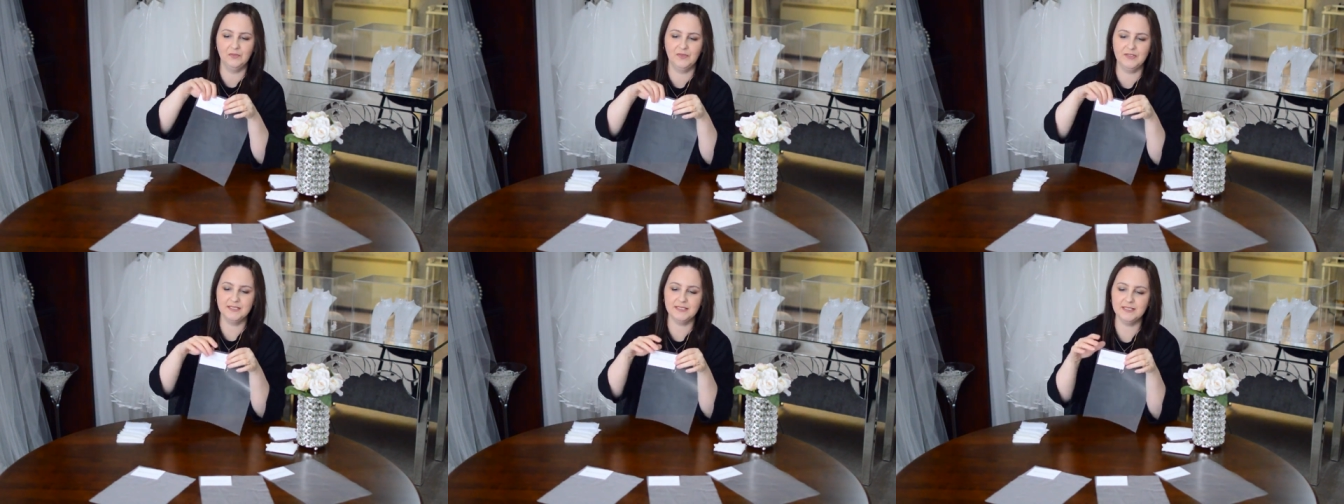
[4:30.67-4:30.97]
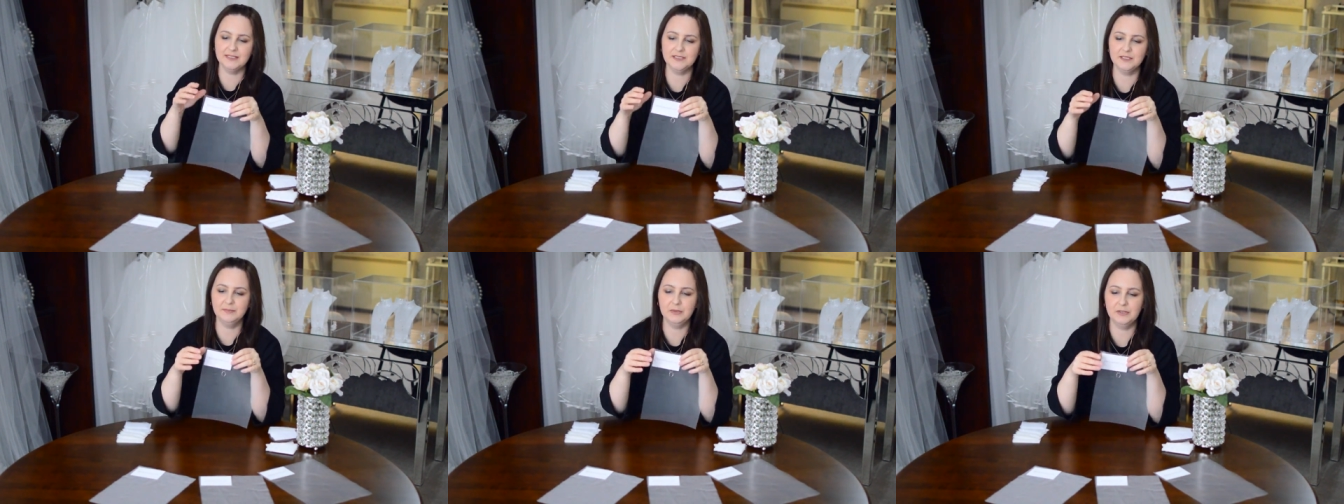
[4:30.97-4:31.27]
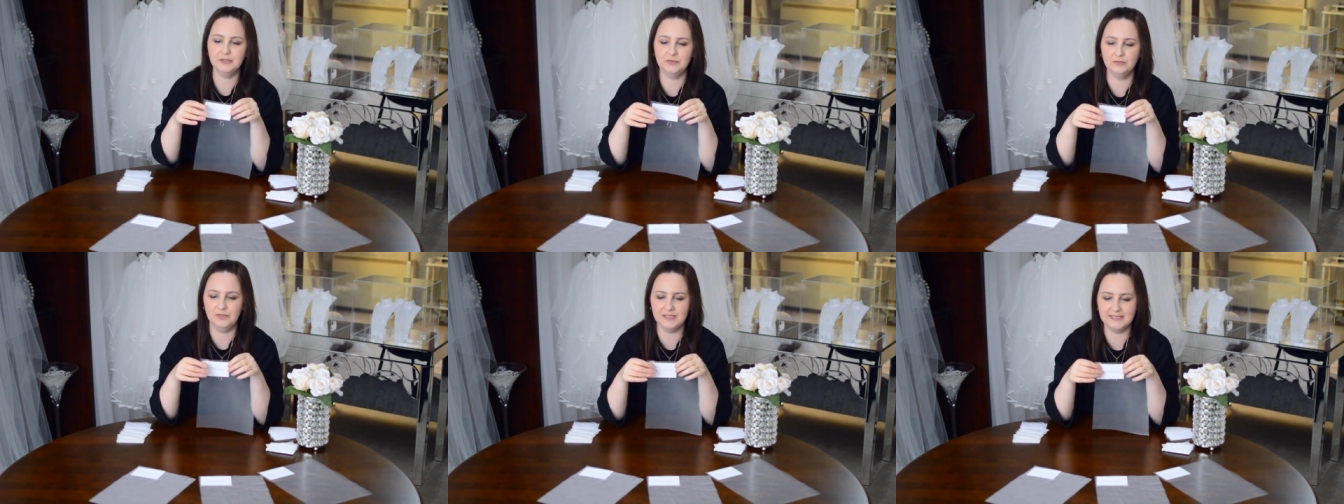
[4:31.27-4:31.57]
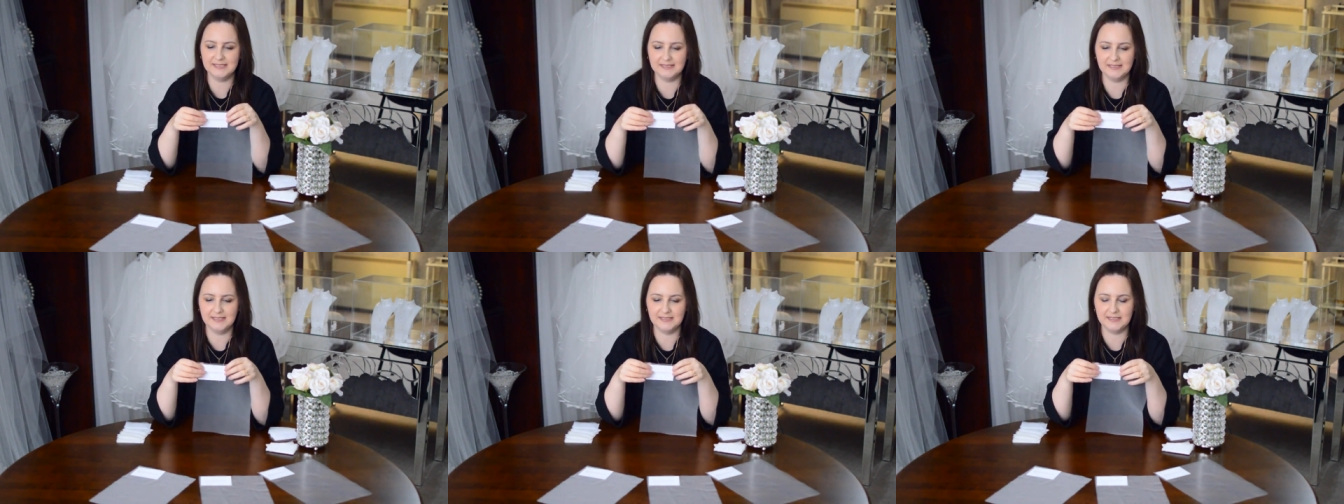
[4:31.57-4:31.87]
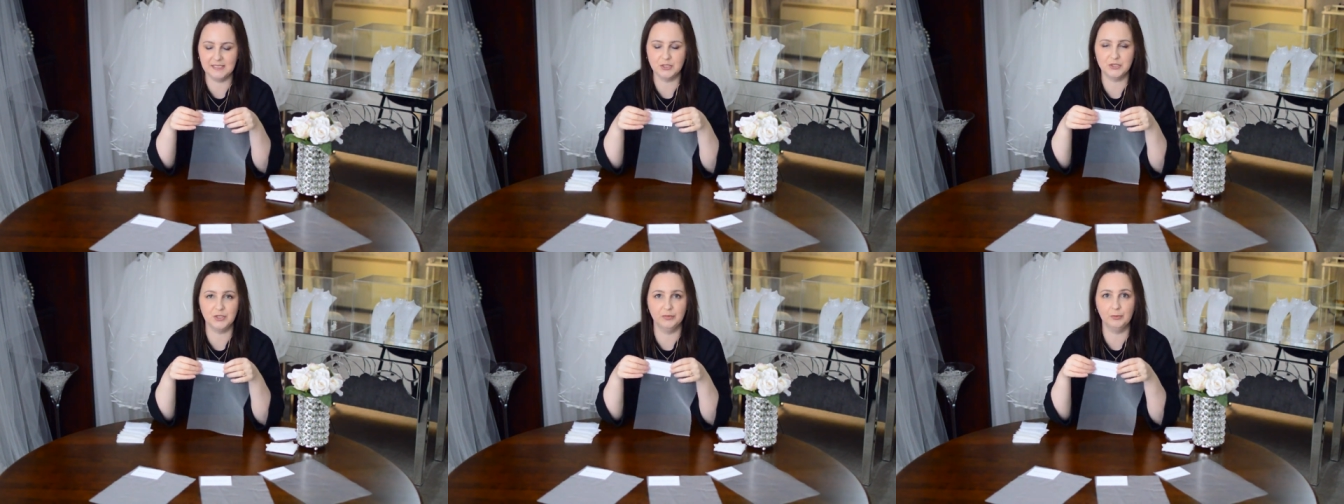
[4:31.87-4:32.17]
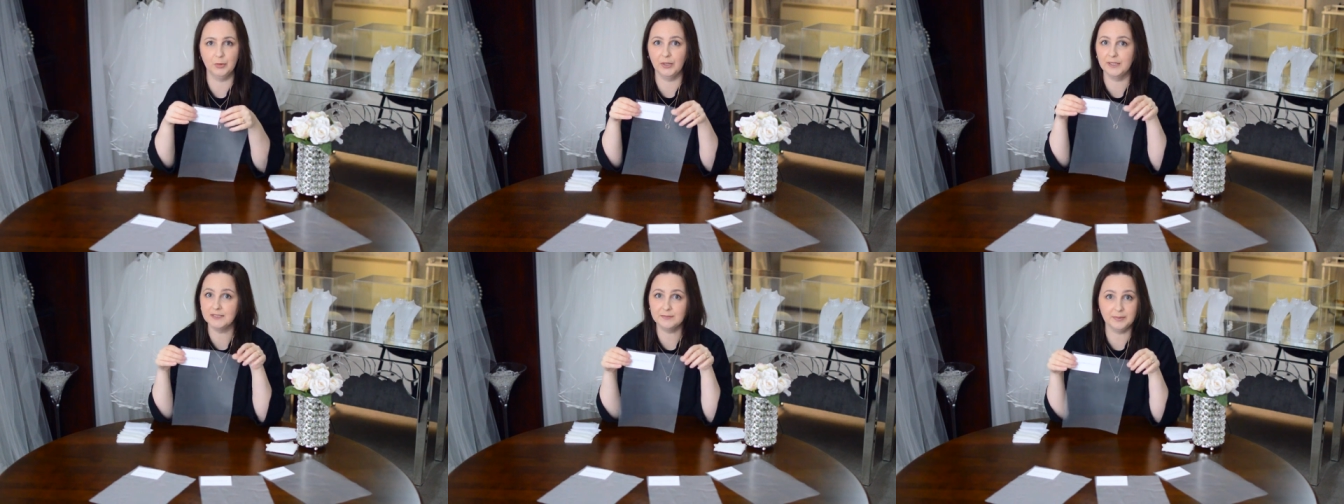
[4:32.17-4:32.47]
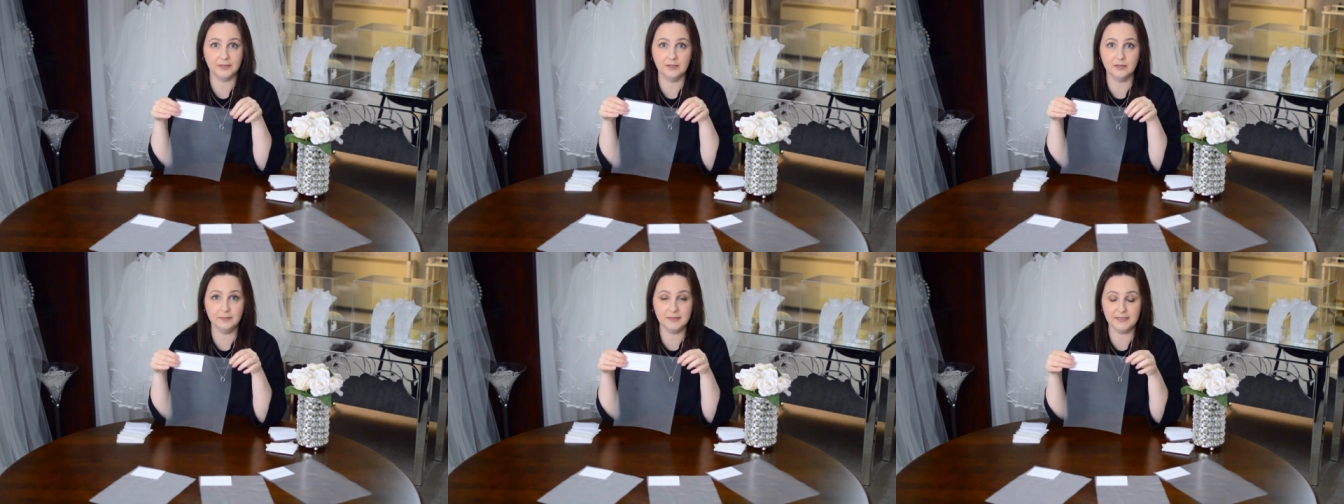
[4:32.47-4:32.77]
This is the most recent addition, but it's
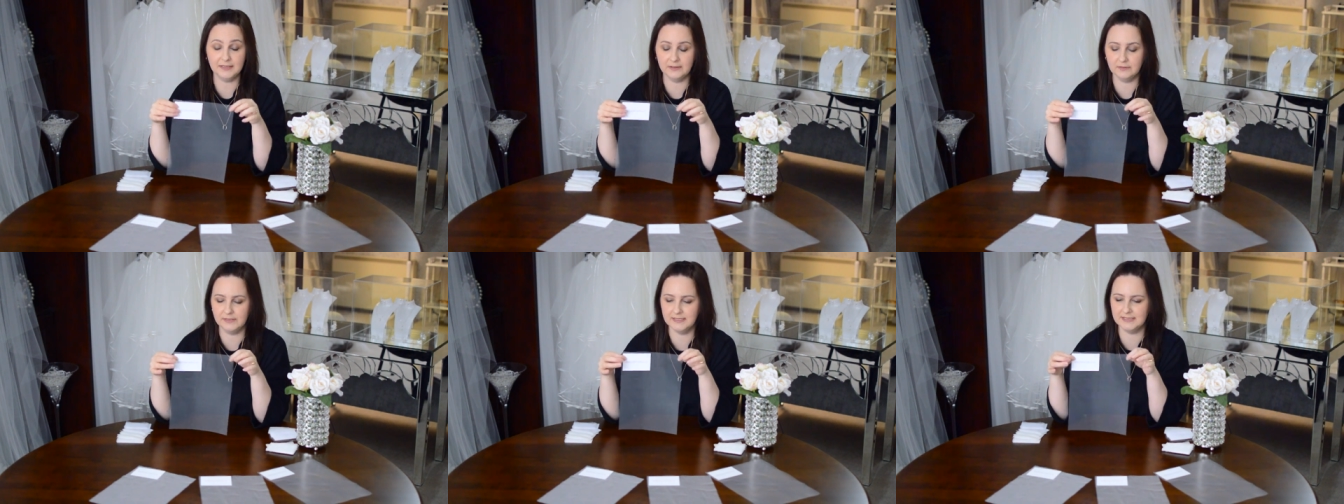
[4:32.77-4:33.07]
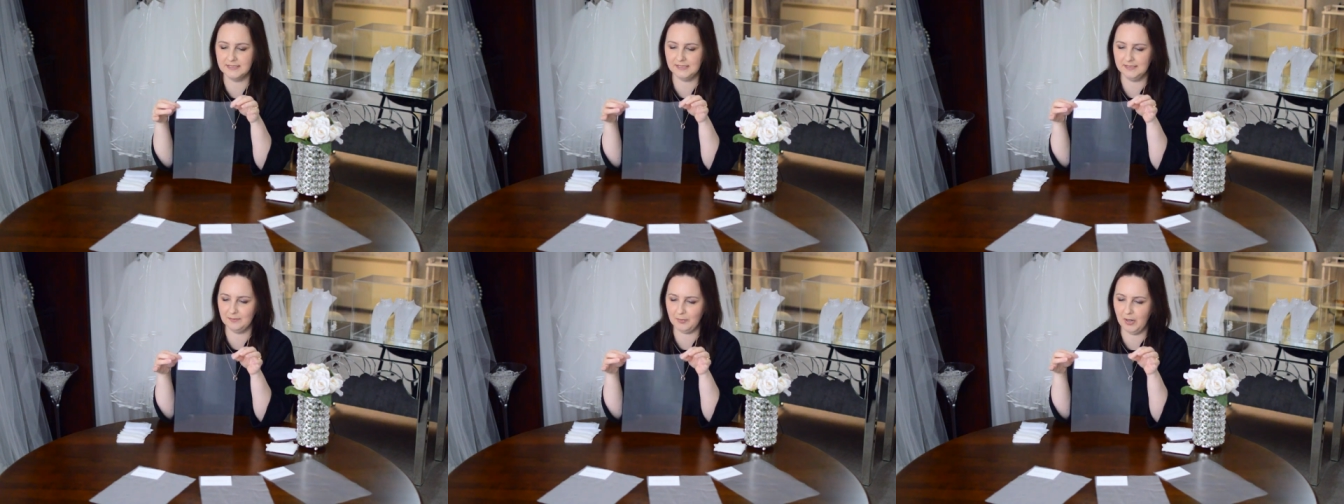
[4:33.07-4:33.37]
becoming increasingly